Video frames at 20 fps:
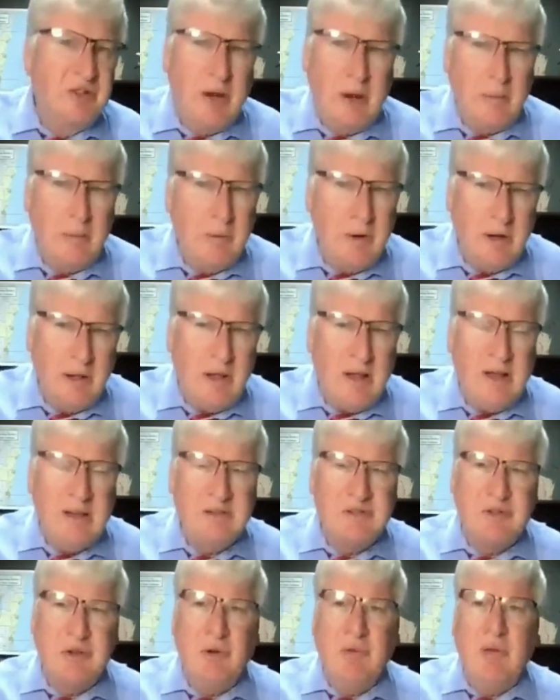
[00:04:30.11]
I
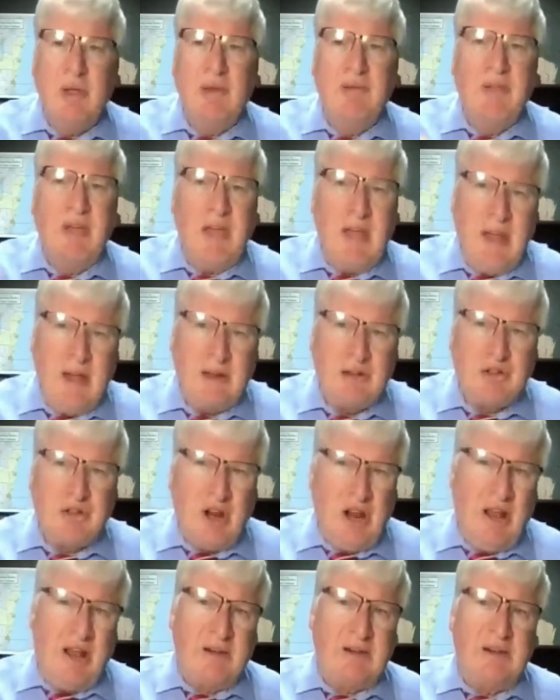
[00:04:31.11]
realize, we have the Hatch
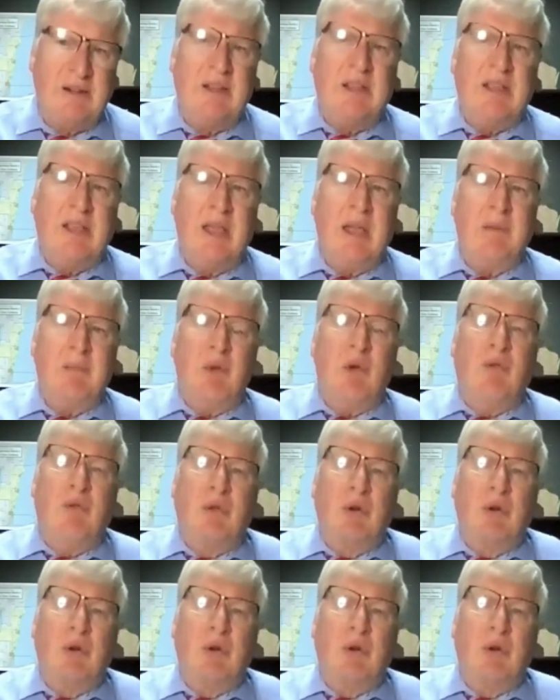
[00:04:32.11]
Act and they can't be